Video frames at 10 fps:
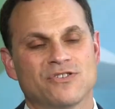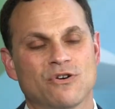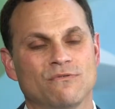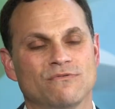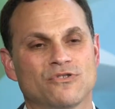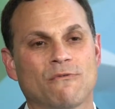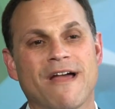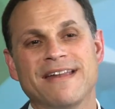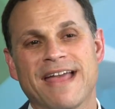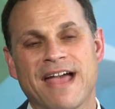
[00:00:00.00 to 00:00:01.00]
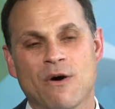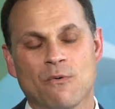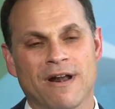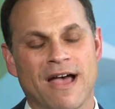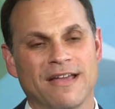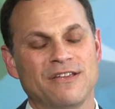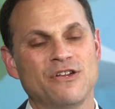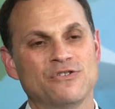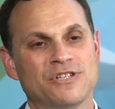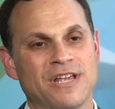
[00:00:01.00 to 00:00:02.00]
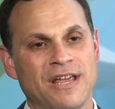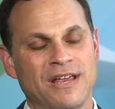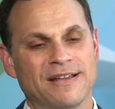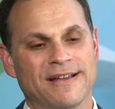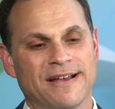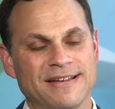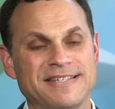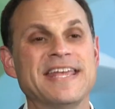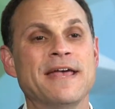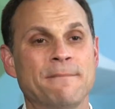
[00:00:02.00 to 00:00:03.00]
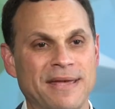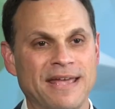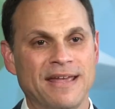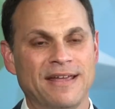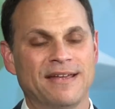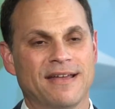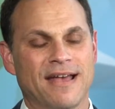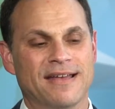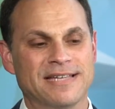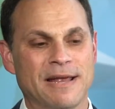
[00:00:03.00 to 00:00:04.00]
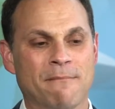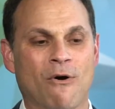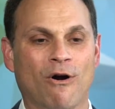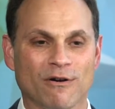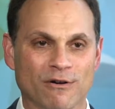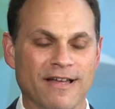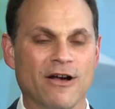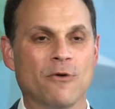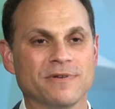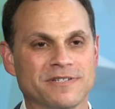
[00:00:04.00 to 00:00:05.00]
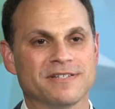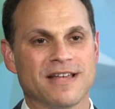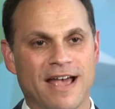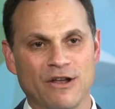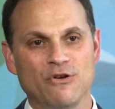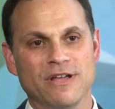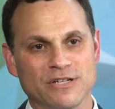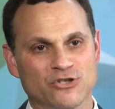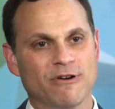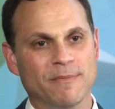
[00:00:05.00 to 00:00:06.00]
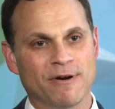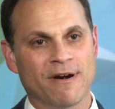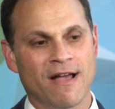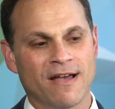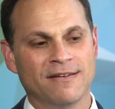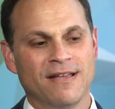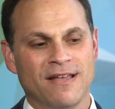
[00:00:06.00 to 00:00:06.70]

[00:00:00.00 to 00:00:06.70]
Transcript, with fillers: So, so right now we're not using uh, TMB as a marker to help us decide who gets treatment or not.